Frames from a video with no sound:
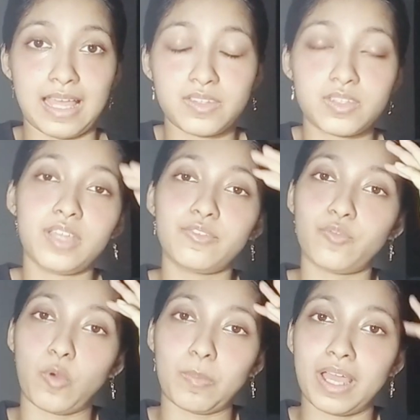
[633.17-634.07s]
that's it
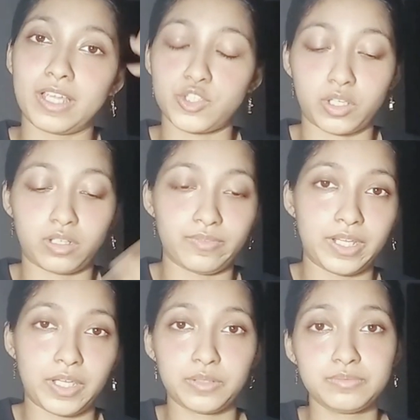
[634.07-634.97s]
for my journal
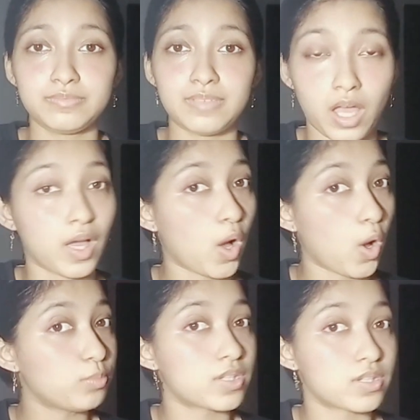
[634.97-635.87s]
video. I
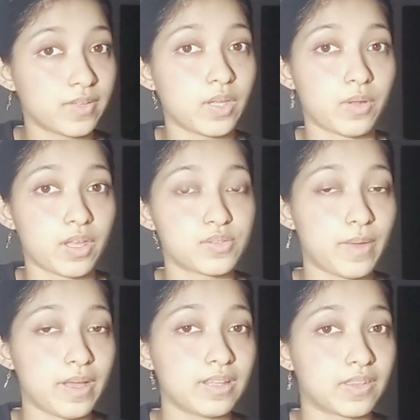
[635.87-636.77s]
hope this video does
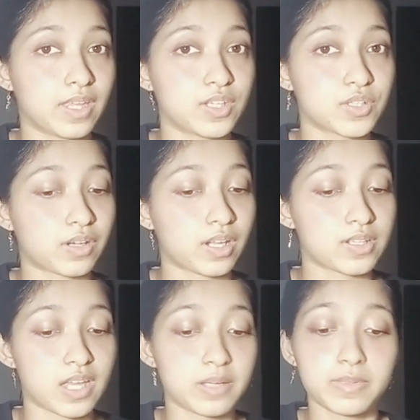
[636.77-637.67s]
well on the internet.
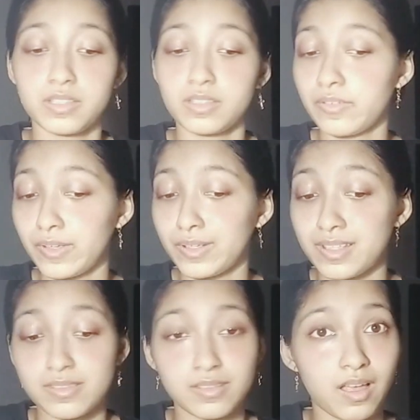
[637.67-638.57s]
I mean, if it
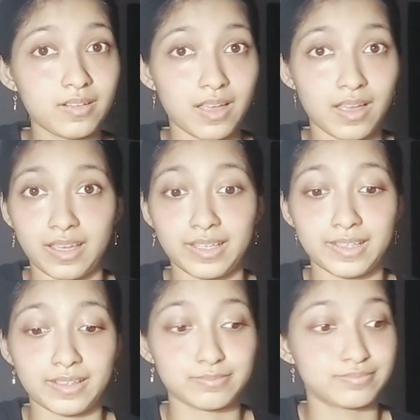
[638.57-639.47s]
does not,
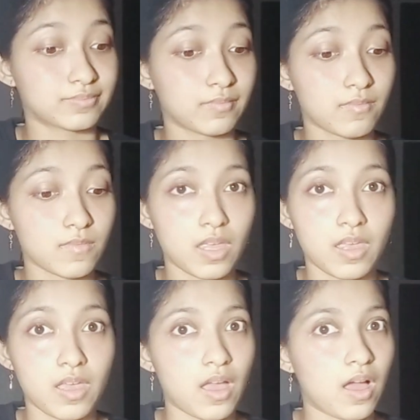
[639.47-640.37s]
I
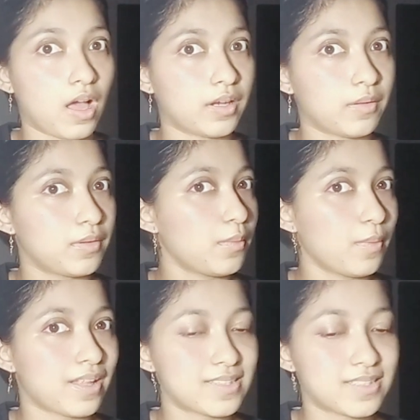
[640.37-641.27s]
don't know
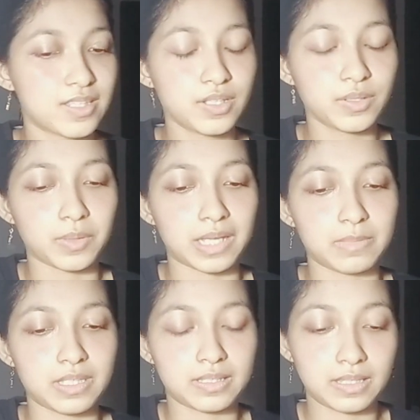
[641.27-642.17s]
what else to do. I
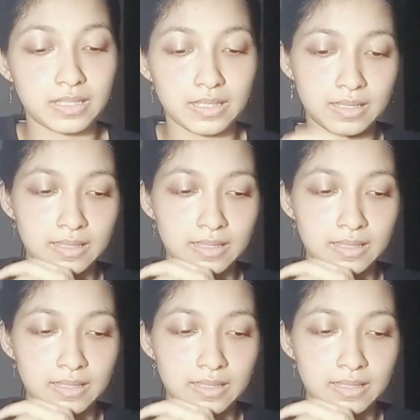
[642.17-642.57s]
mean,